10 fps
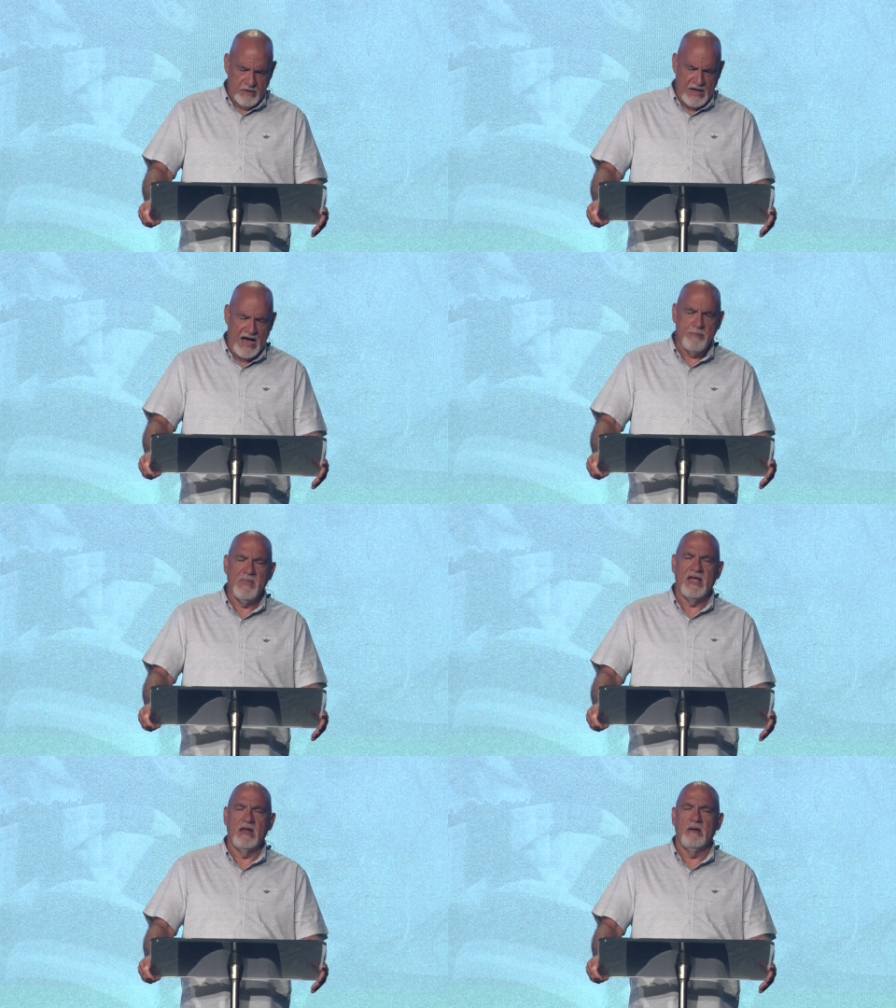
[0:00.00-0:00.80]
God,
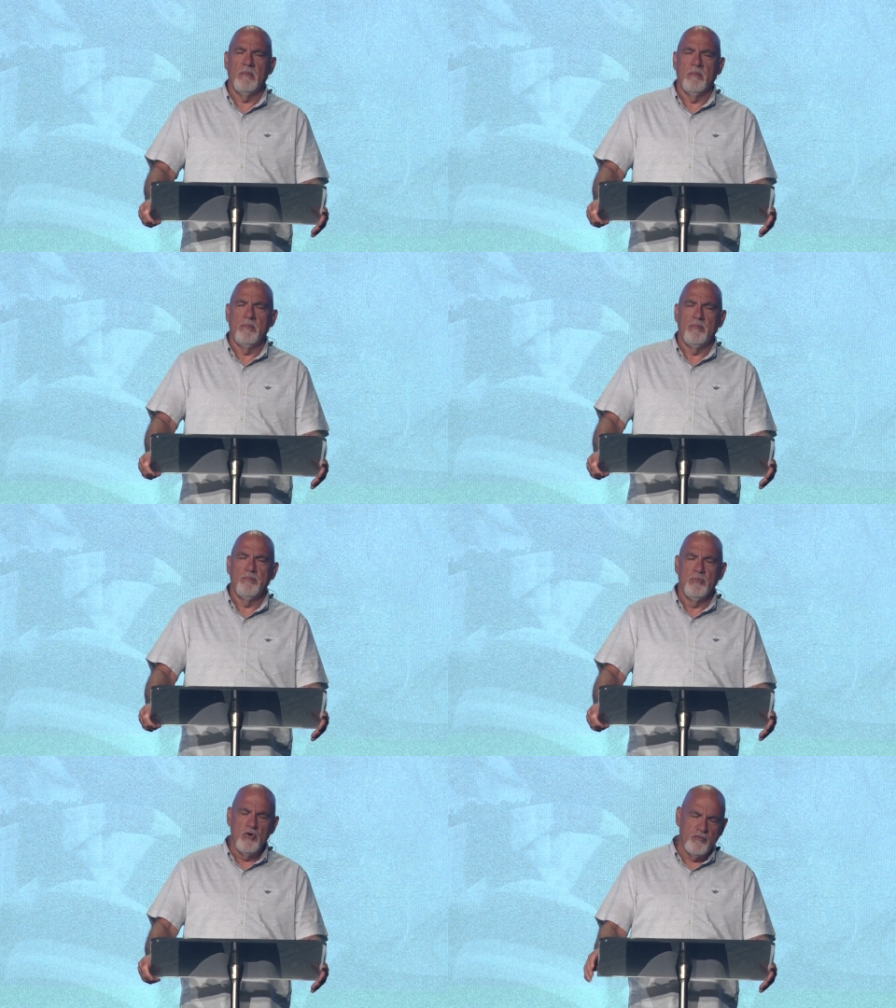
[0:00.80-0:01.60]
may it
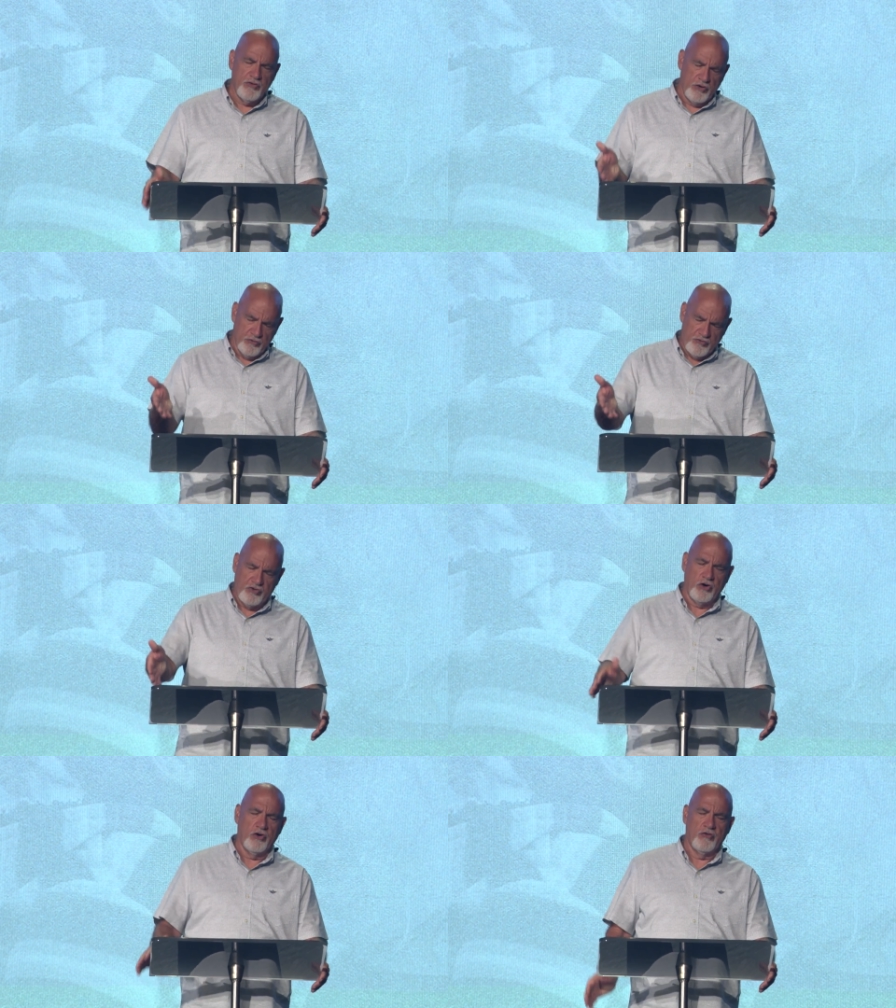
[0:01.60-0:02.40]
move to your
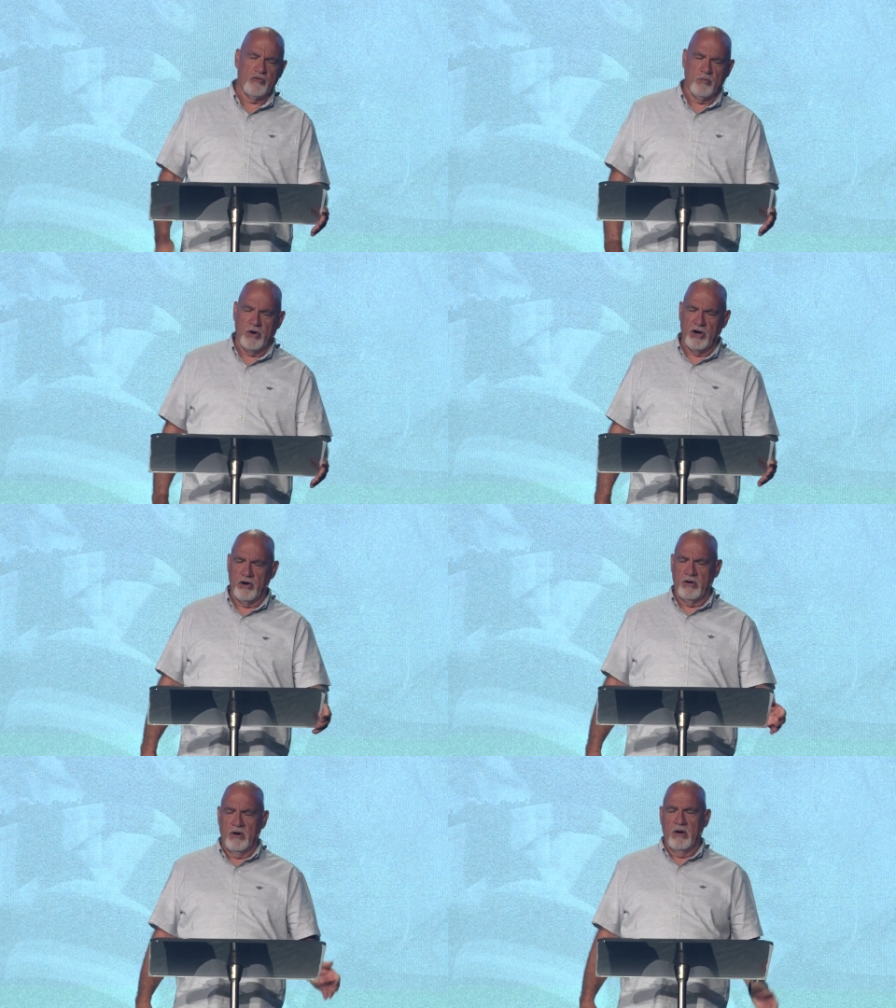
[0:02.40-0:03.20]
church where
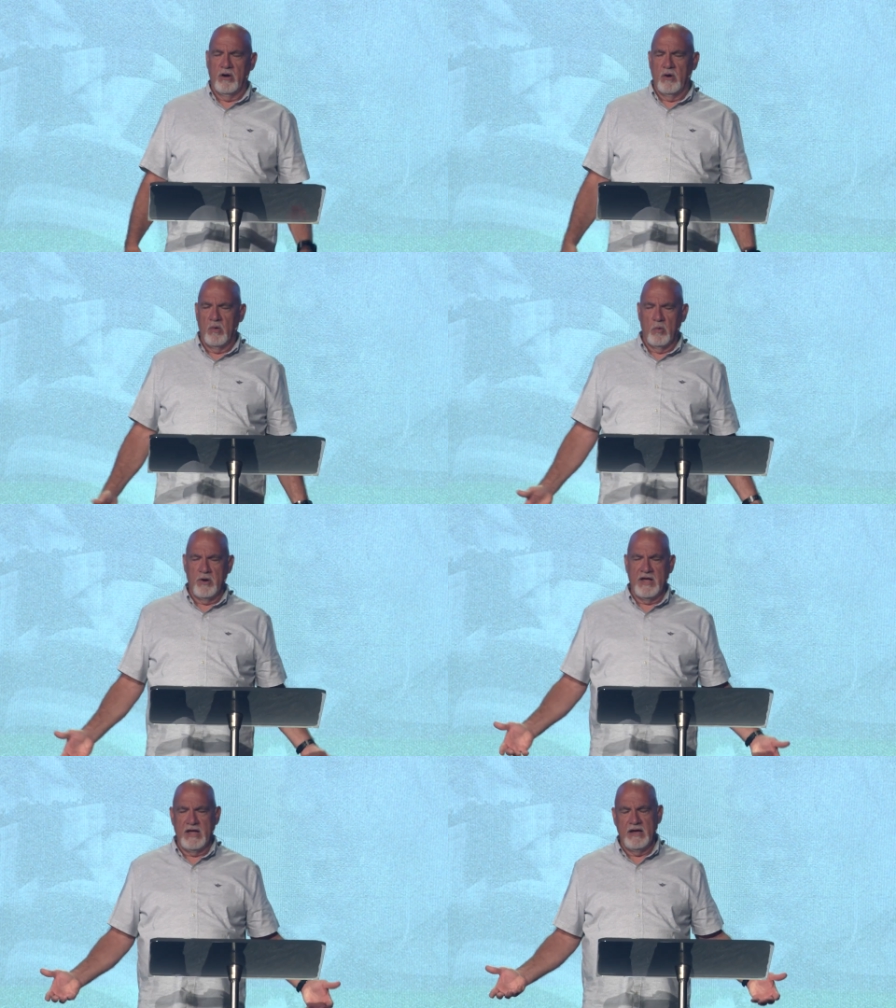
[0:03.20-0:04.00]

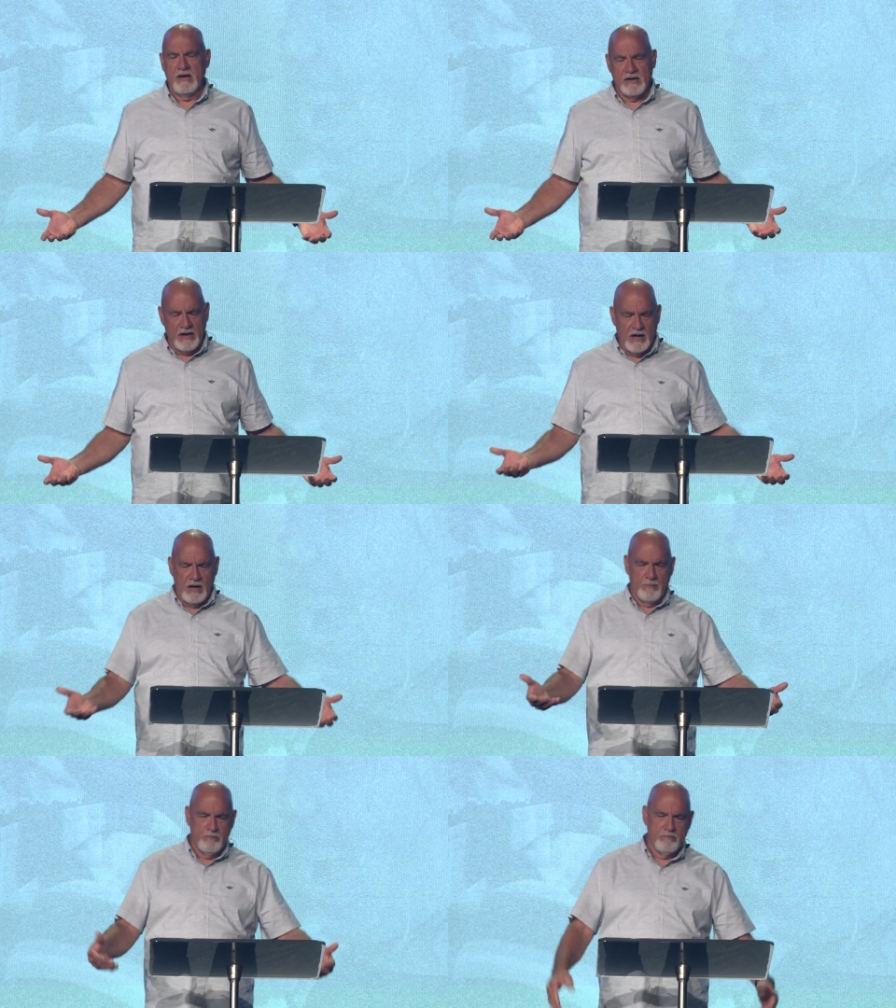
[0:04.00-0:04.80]
we
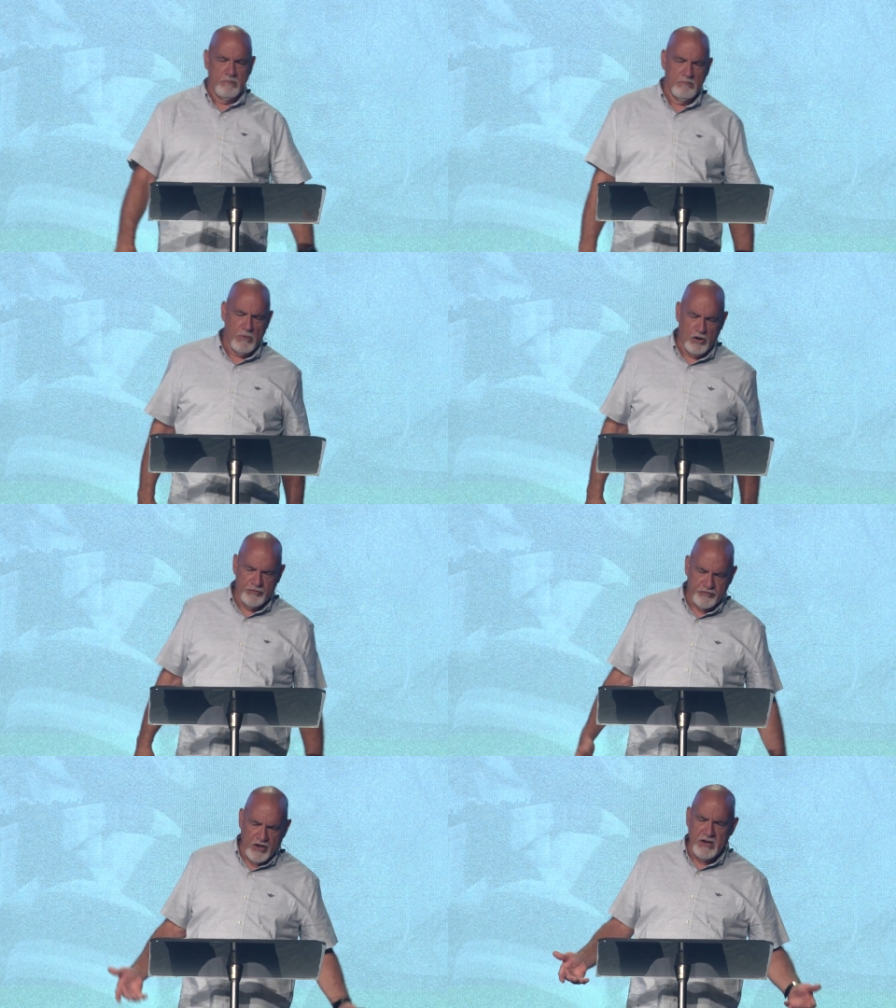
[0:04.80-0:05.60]
come on
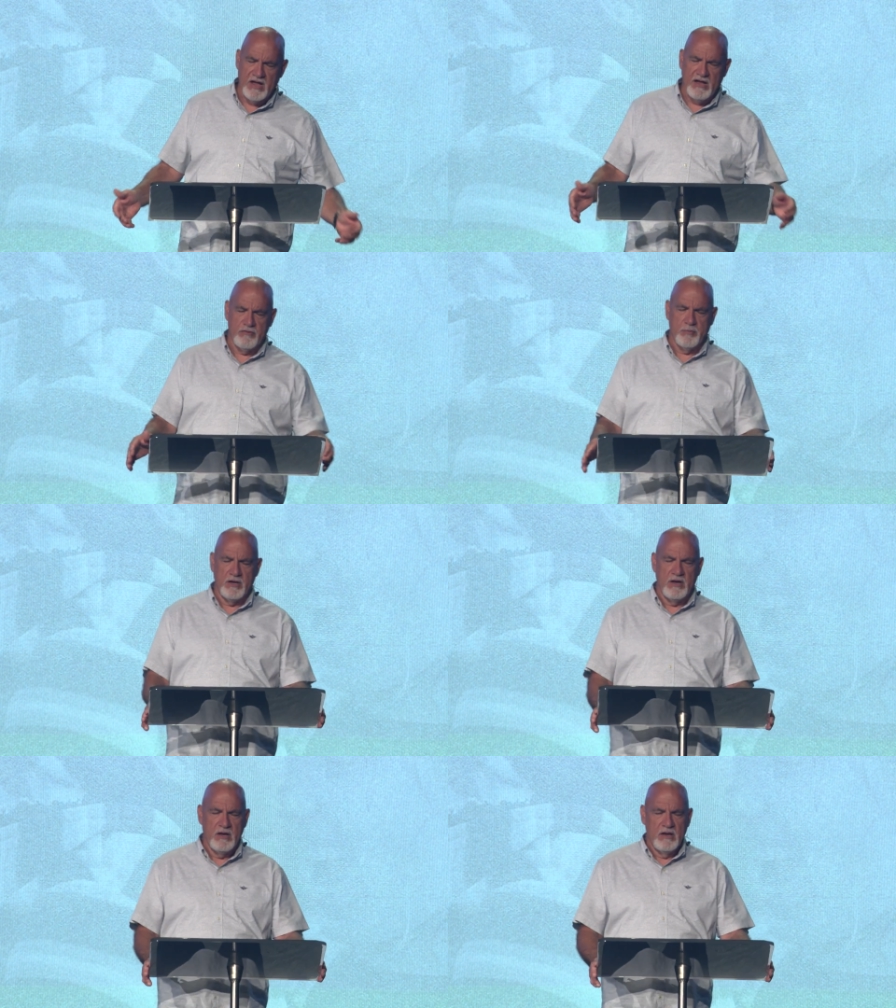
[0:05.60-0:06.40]
Sundays, but
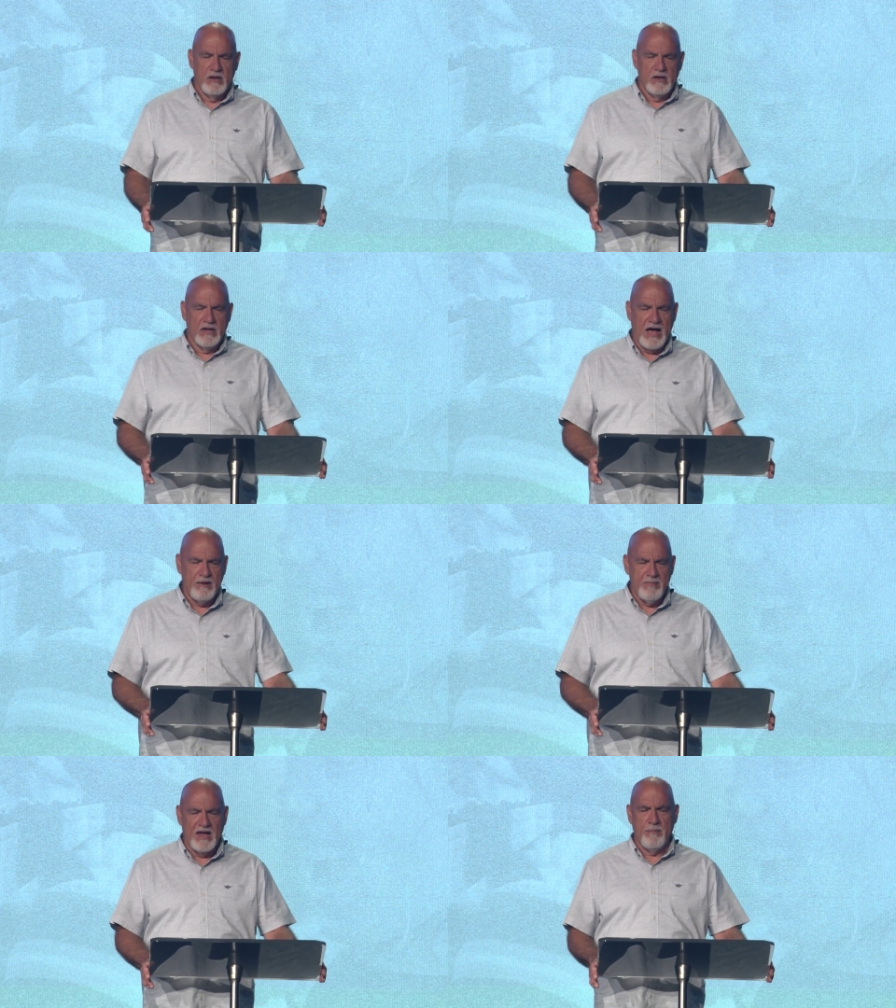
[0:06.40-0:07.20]

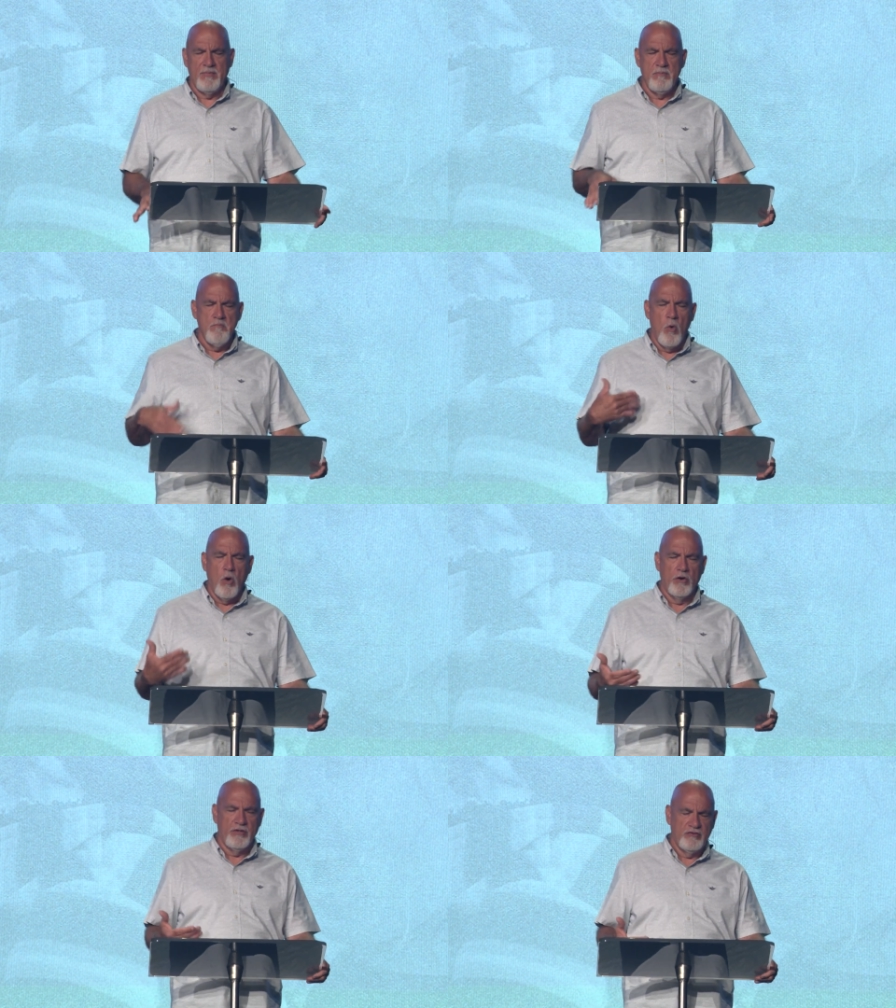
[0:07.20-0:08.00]
God, may it be
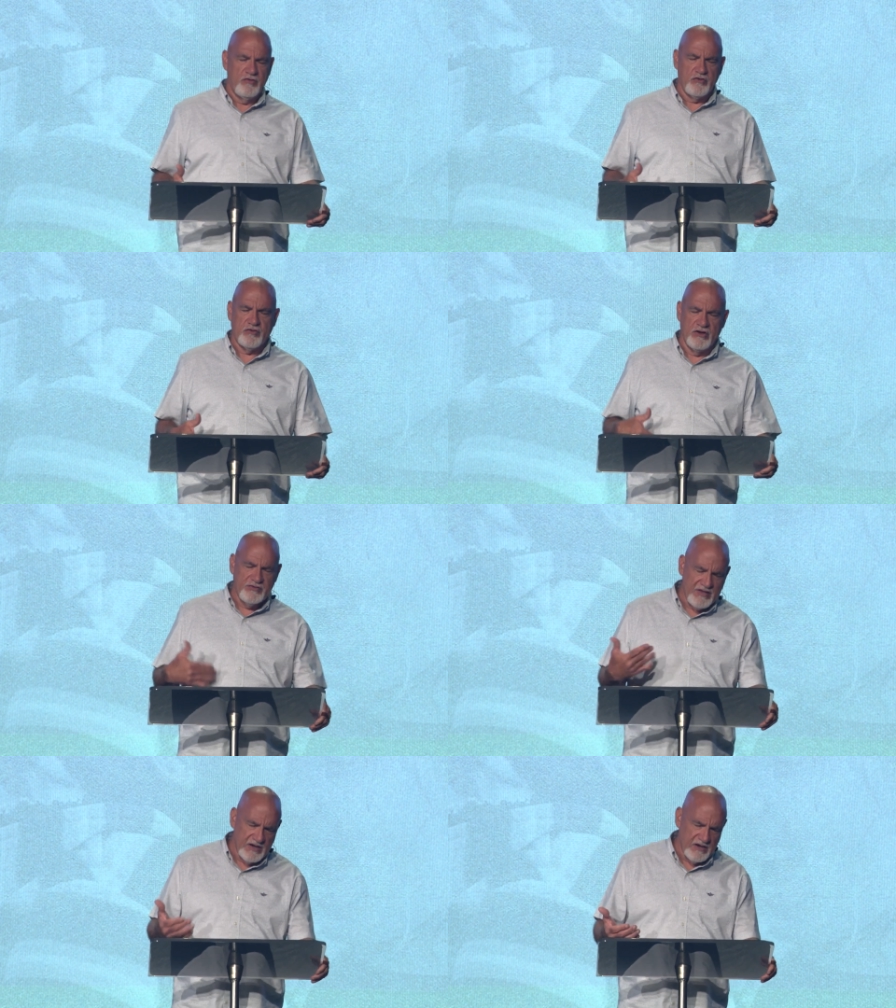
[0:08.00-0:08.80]
more than just
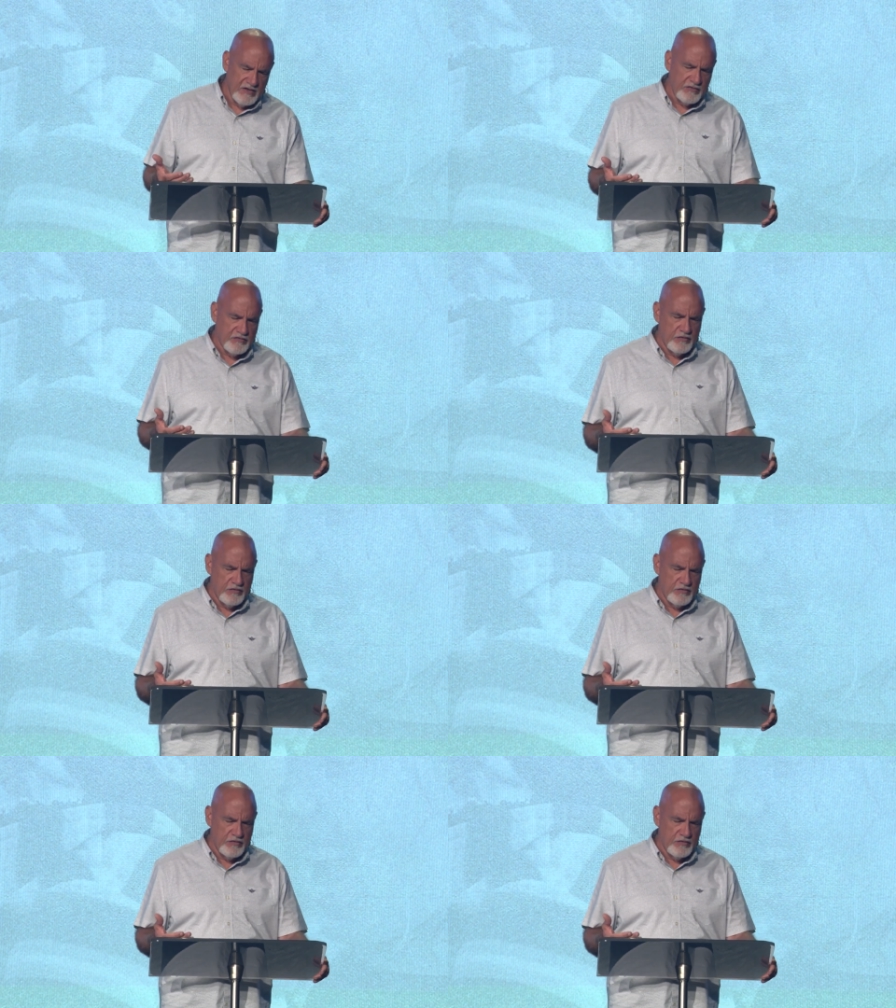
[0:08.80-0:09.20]
attendance.